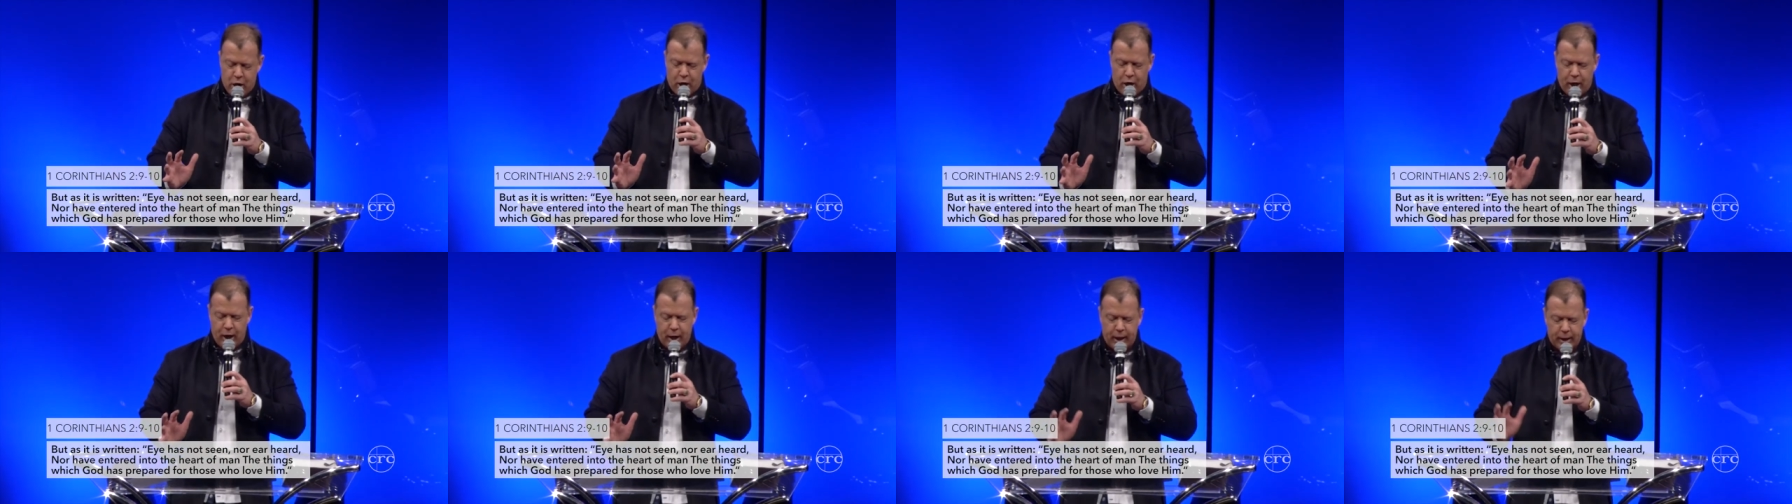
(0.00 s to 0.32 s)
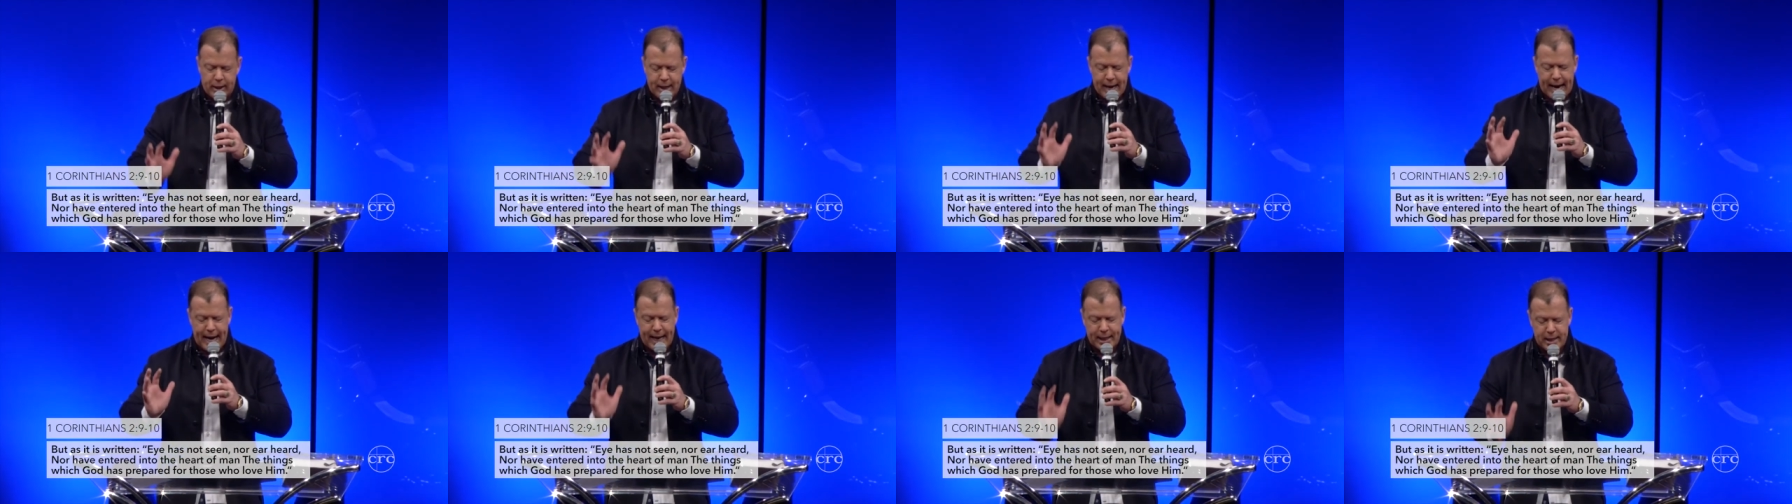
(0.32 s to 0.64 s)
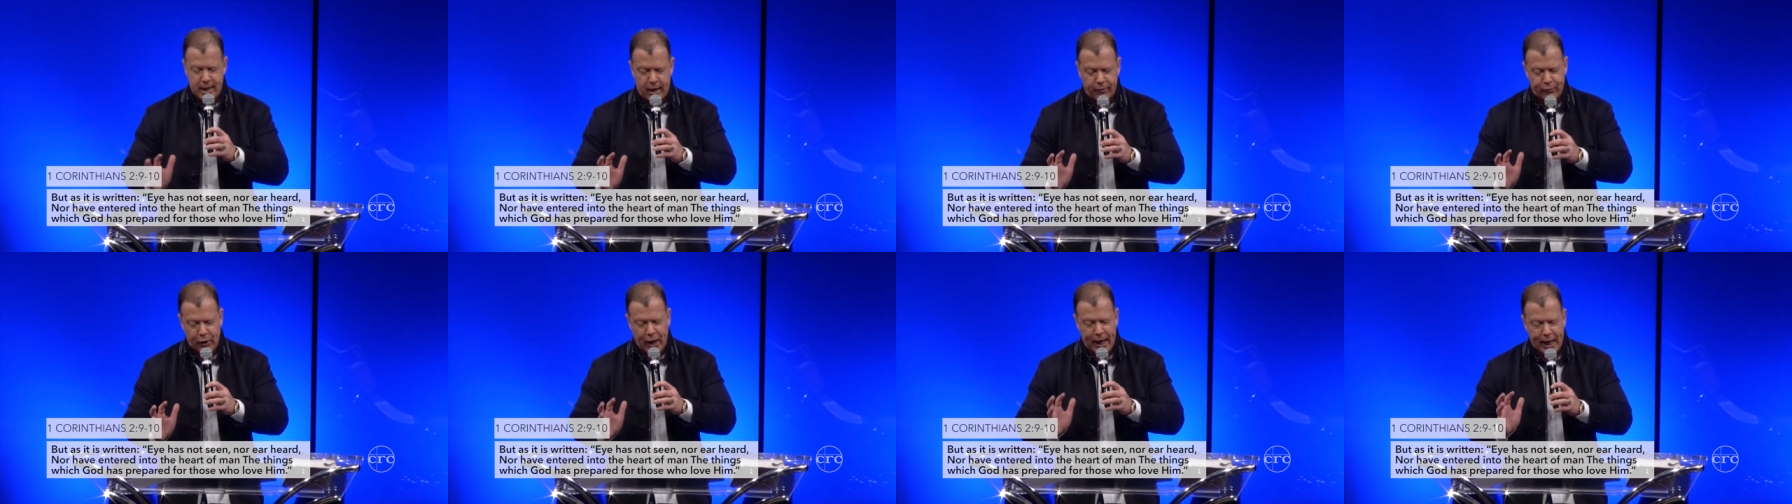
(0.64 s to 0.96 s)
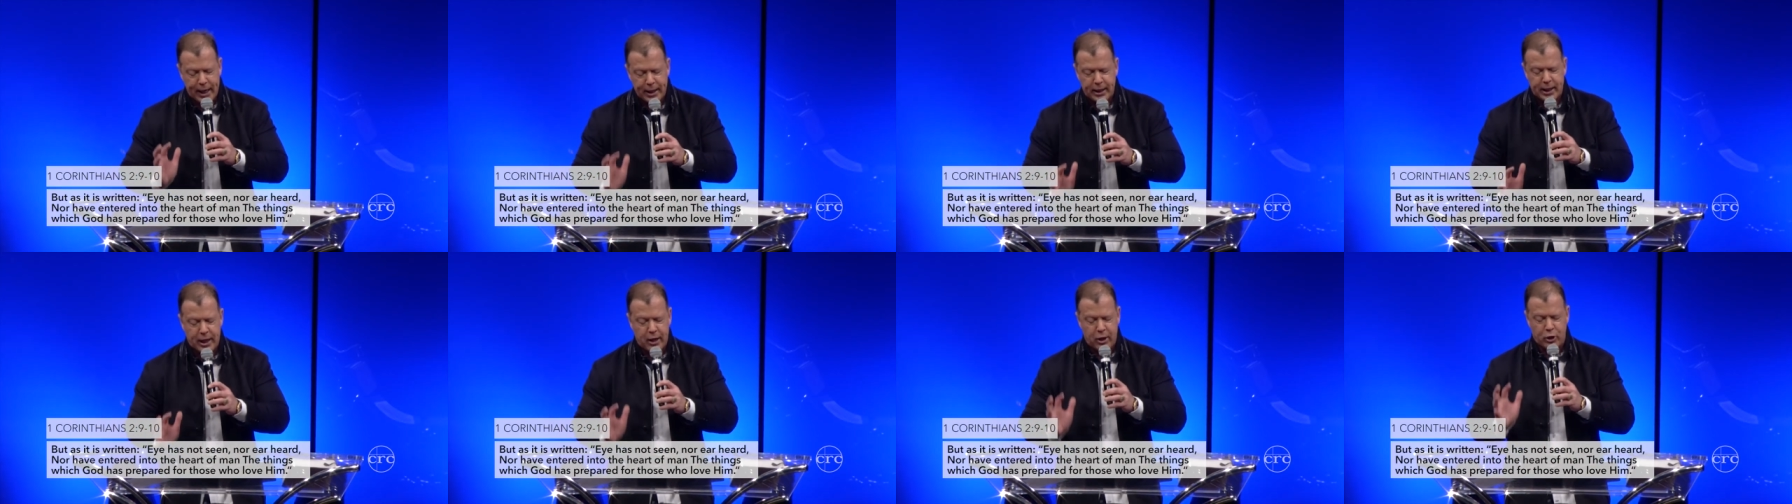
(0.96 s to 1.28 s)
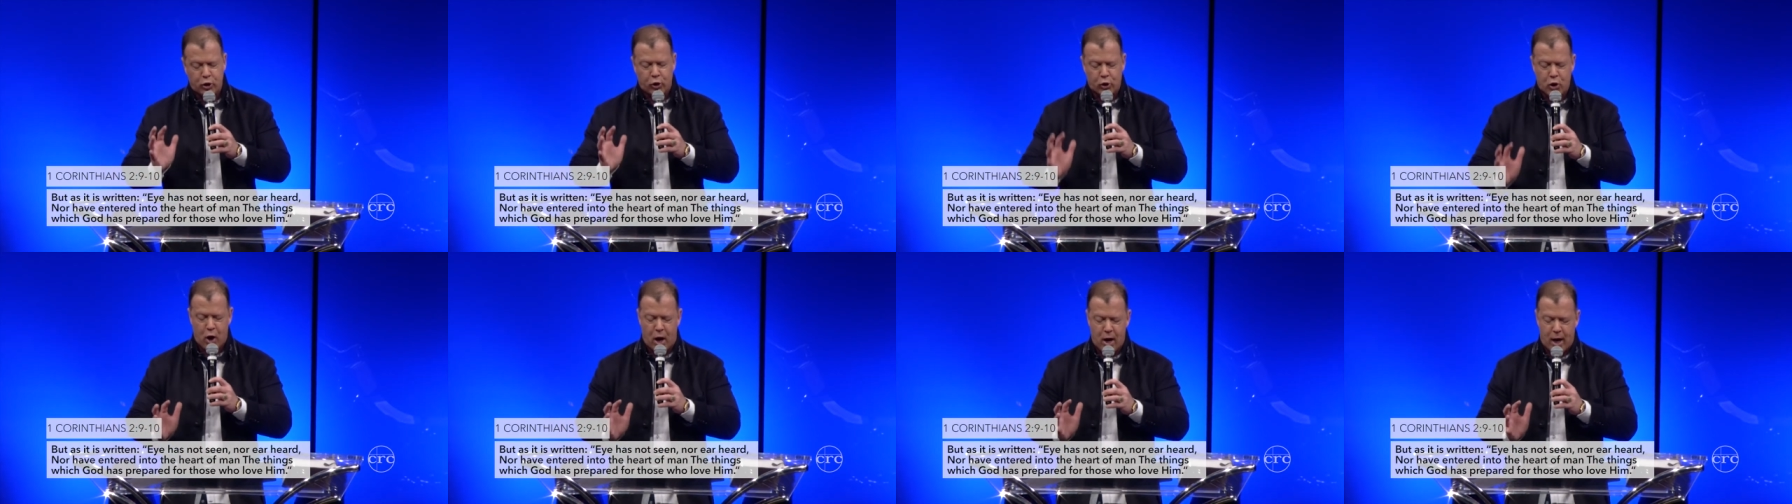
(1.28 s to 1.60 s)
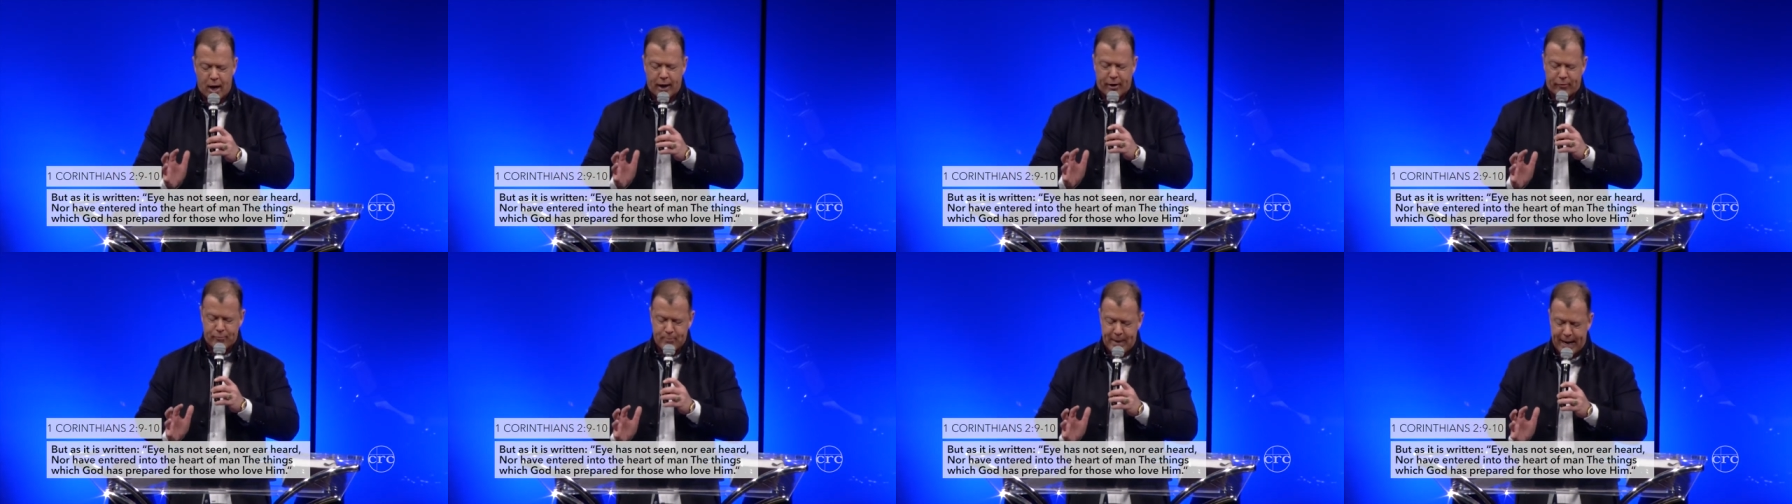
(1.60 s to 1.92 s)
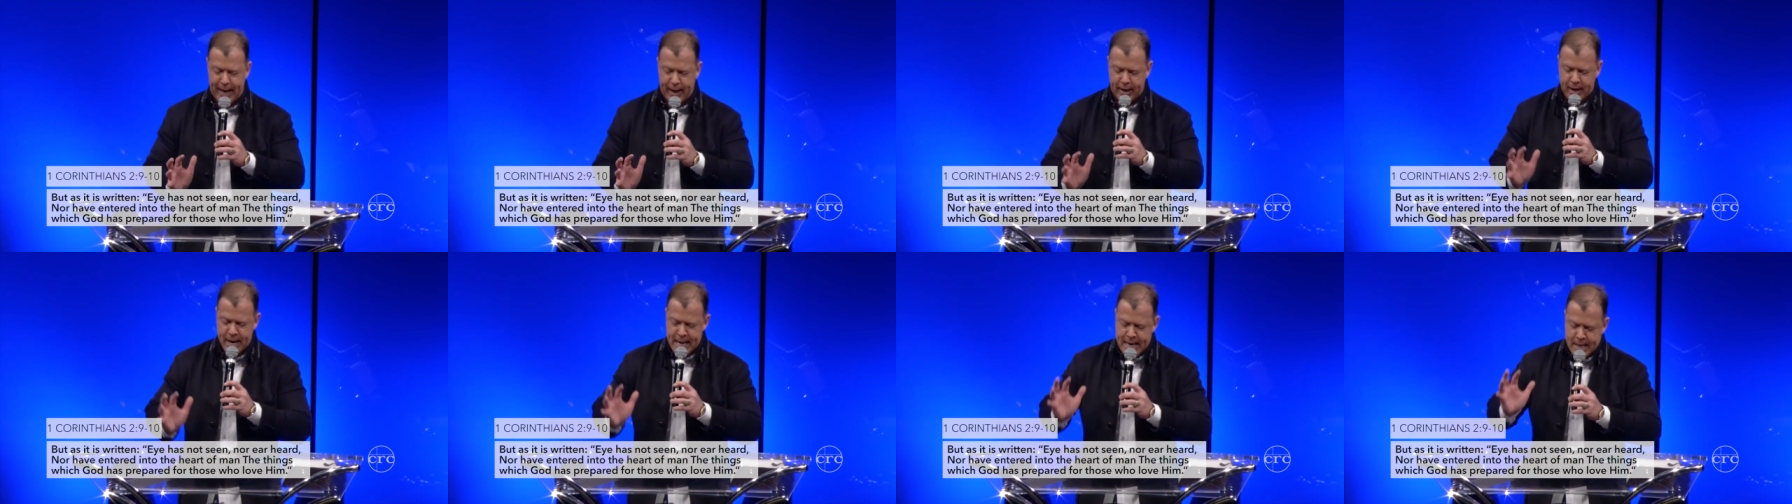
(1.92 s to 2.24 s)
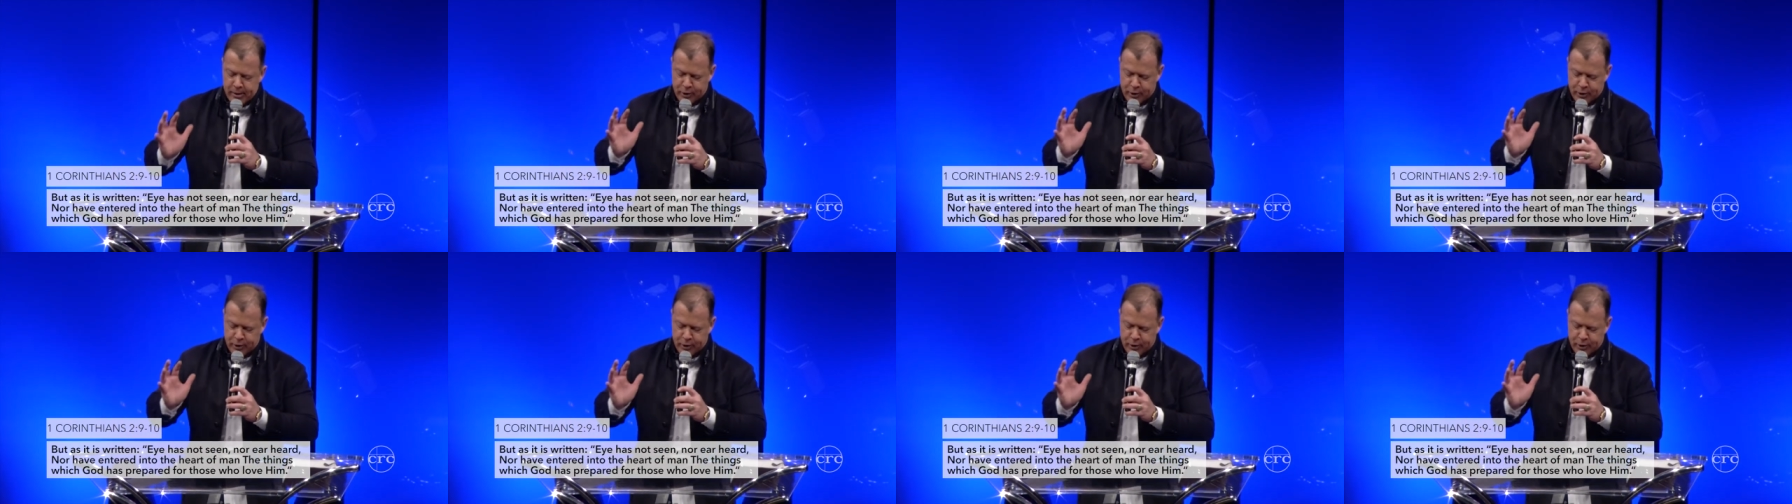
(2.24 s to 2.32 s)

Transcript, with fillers: heard, neither have entered into the heart of man